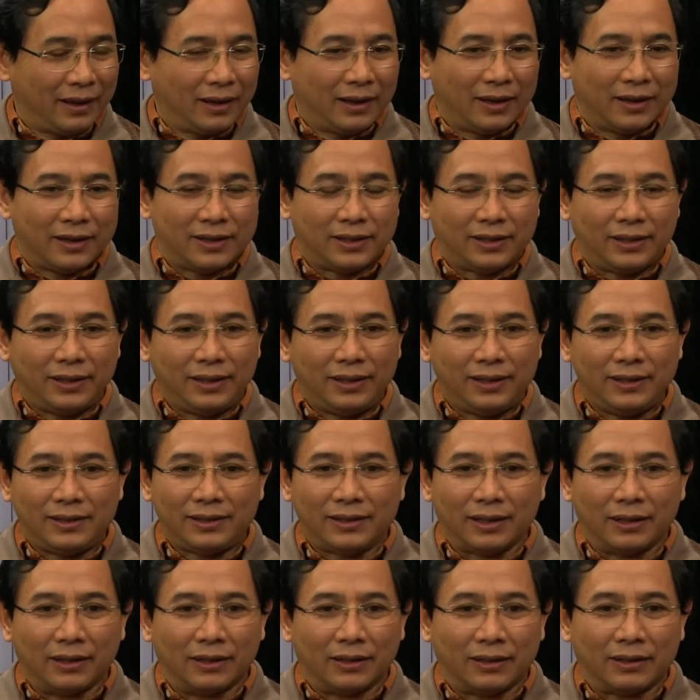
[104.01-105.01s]
She's
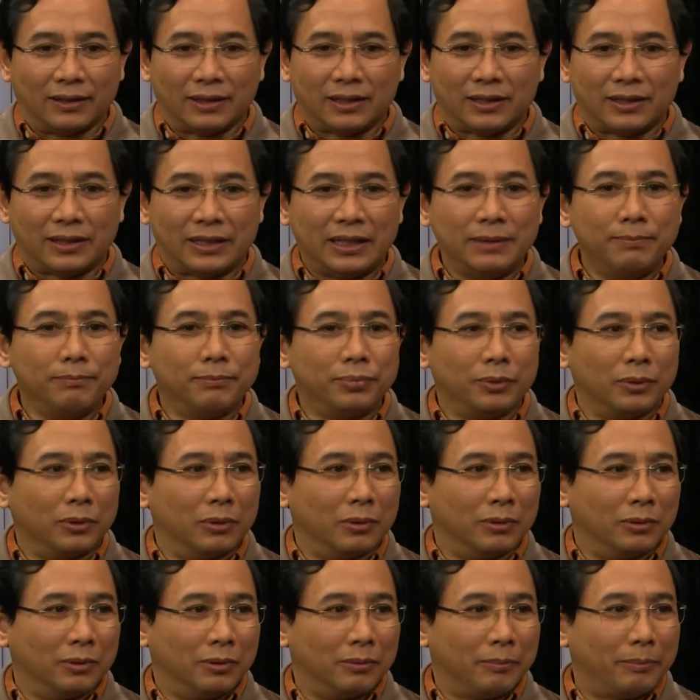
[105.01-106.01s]
a
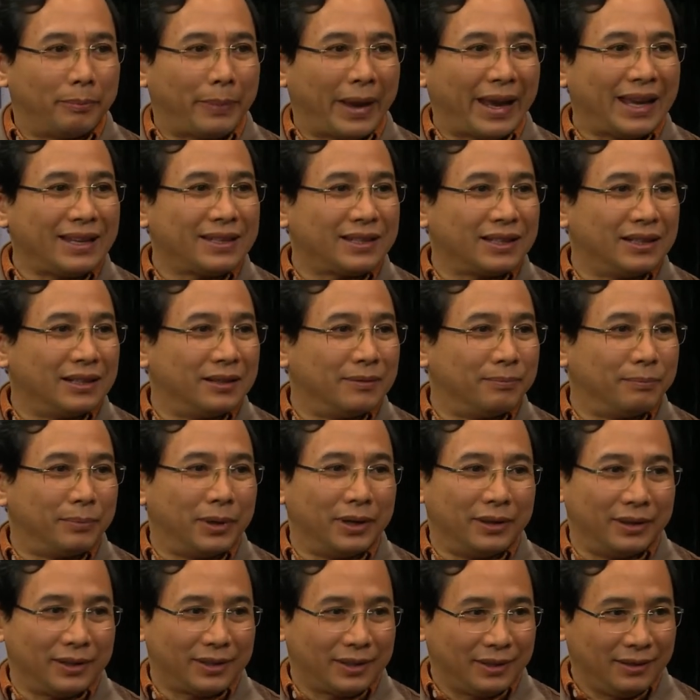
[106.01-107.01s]
simple, peasant
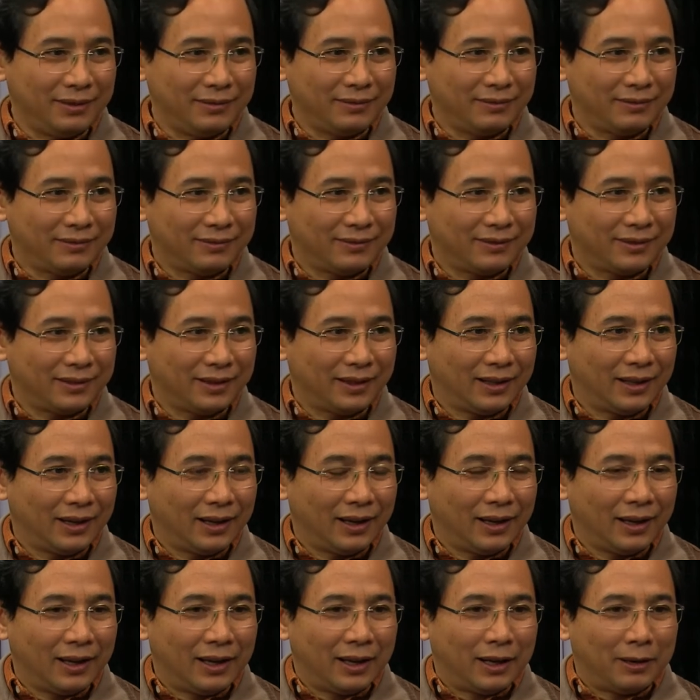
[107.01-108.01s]
person, mm-hmm.
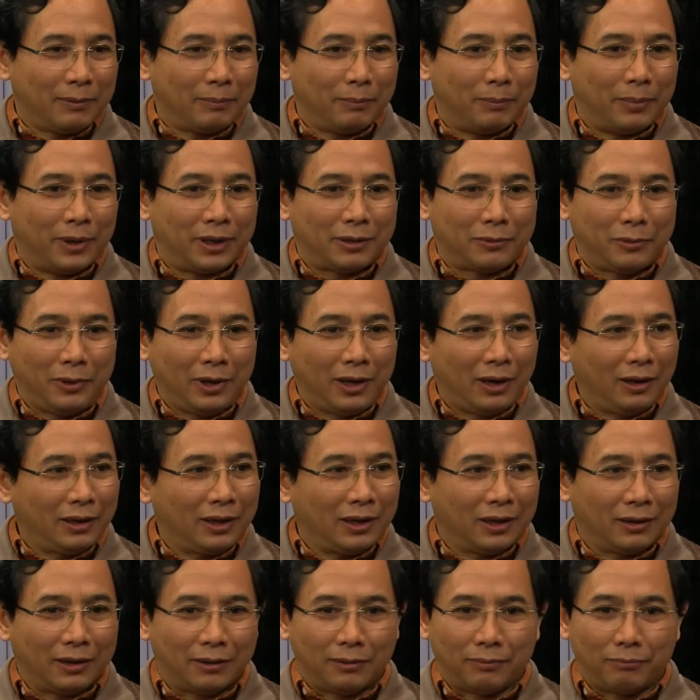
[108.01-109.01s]
but we got
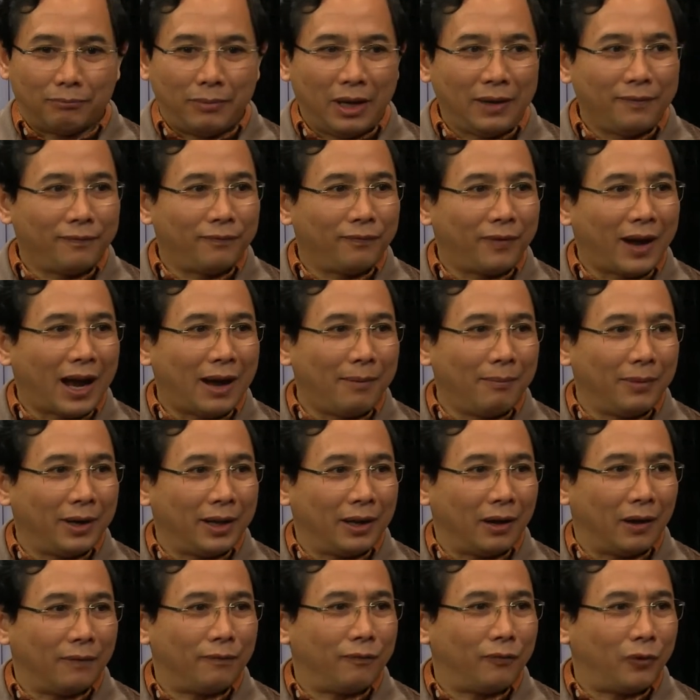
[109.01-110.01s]
a big family
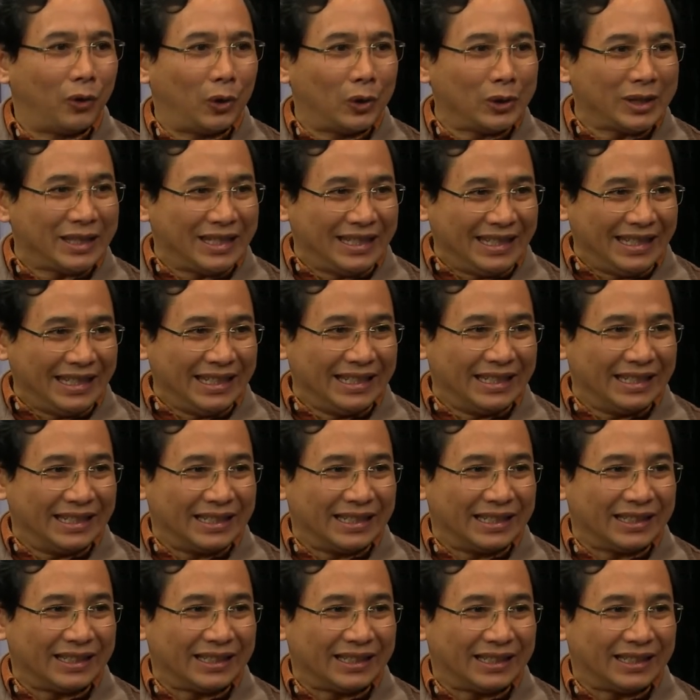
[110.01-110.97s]
of 14.